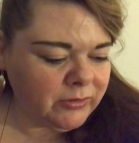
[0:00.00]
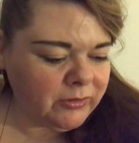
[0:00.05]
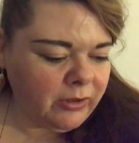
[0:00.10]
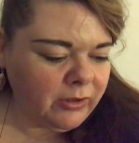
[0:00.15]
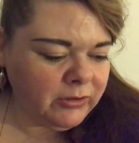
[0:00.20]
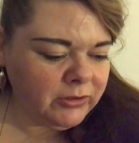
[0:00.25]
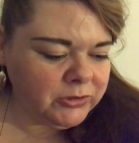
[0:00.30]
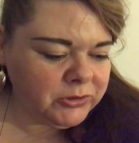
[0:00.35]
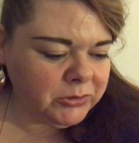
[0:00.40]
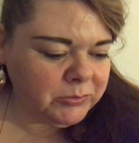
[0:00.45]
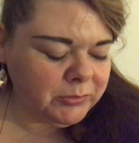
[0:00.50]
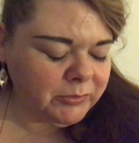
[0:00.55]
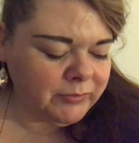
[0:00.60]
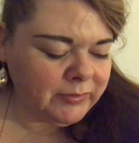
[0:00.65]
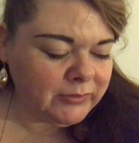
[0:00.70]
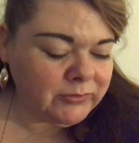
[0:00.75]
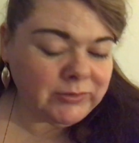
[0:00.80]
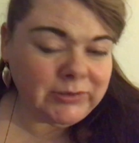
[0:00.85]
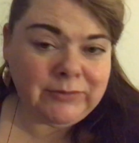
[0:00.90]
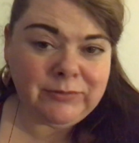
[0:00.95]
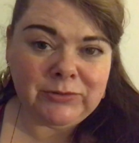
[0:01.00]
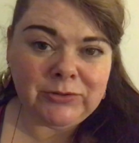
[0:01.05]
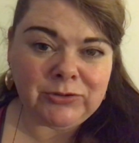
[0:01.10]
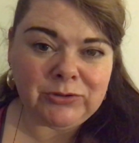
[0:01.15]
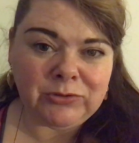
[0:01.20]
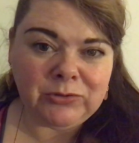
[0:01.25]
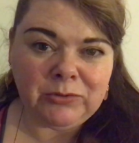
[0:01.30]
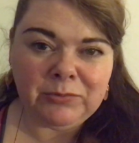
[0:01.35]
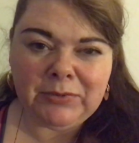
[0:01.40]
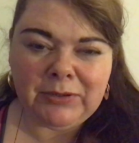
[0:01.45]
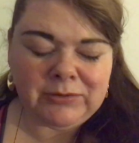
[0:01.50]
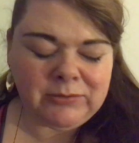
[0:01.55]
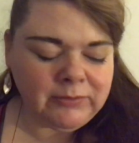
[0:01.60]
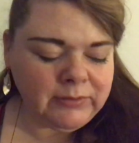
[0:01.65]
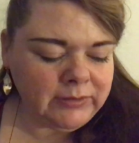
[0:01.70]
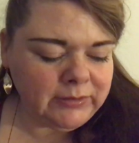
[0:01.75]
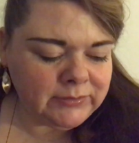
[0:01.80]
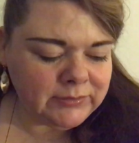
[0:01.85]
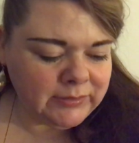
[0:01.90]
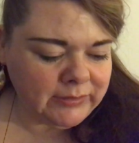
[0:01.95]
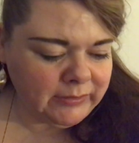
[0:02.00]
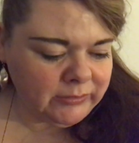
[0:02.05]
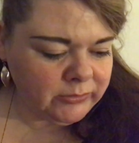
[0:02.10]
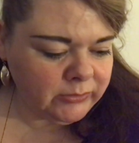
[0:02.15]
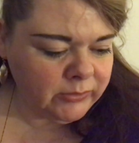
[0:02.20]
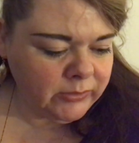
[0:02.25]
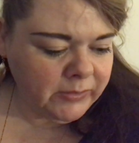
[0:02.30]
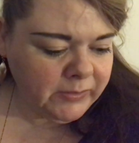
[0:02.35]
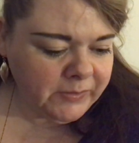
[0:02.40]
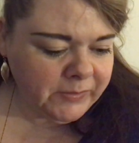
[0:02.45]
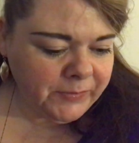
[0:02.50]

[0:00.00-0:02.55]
a college group of friends or even school, but I don't think you're that young.